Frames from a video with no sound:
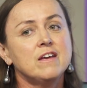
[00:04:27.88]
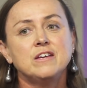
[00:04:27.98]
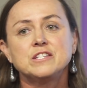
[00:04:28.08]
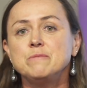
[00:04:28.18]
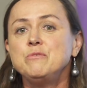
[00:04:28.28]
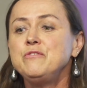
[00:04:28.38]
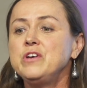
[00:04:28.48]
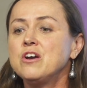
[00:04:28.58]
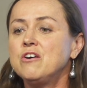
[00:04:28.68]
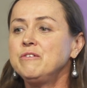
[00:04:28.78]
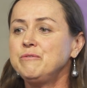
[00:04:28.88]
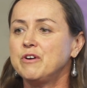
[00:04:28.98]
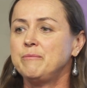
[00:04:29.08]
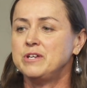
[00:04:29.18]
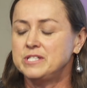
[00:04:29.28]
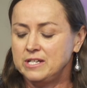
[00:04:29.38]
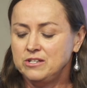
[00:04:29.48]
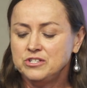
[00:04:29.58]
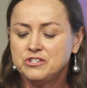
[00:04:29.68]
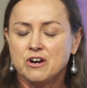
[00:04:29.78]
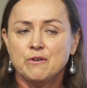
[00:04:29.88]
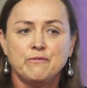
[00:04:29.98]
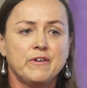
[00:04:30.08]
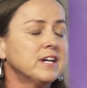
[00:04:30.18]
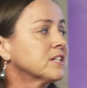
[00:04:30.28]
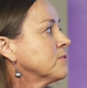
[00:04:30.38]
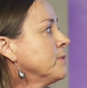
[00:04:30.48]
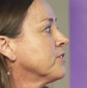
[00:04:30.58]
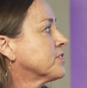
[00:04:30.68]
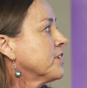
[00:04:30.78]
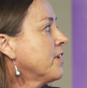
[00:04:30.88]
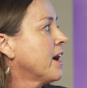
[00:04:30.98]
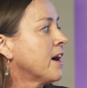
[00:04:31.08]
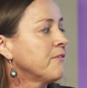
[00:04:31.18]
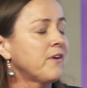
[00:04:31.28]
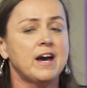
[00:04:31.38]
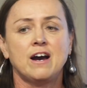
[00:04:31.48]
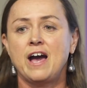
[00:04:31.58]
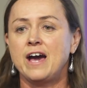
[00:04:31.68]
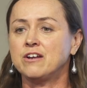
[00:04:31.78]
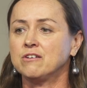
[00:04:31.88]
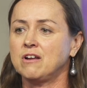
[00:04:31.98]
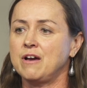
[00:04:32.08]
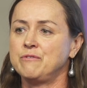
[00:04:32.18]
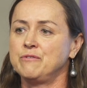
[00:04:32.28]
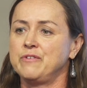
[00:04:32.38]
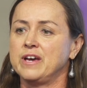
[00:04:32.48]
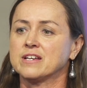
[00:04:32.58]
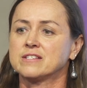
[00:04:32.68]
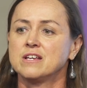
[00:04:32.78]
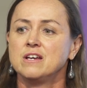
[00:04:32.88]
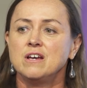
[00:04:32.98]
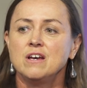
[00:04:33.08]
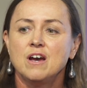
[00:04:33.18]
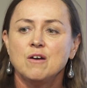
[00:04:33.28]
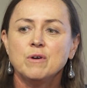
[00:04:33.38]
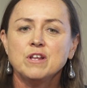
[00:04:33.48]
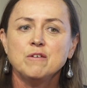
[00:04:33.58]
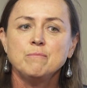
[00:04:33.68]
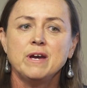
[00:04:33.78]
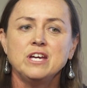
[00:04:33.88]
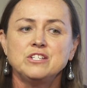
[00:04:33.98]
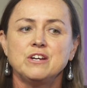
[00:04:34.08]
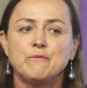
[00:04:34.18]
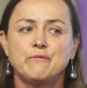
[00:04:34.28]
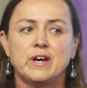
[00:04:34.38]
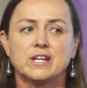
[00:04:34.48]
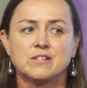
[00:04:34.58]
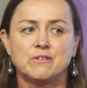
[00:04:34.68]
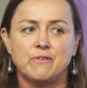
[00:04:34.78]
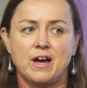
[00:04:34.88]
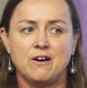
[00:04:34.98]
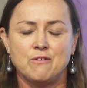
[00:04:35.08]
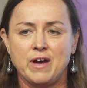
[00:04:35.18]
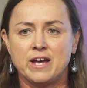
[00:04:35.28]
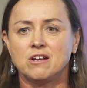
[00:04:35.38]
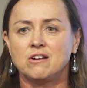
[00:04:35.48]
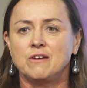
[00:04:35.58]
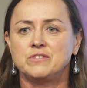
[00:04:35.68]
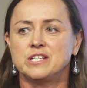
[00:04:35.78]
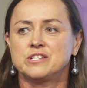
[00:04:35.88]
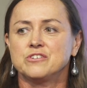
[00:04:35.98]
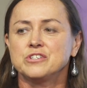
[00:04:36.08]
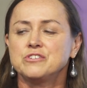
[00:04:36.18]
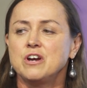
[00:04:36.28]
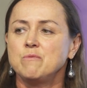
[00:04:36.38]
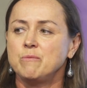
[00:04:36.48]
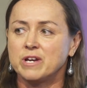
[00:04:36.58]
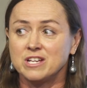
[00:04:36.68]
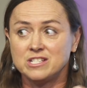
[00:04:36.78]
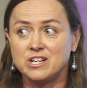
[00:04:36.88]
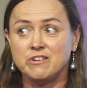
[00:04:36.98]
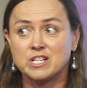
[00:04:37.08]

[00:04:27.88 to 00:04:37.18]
So moving on from those in utero effects, we also have our adult life effects. And one of the major effects of adult life testosterone when we're considering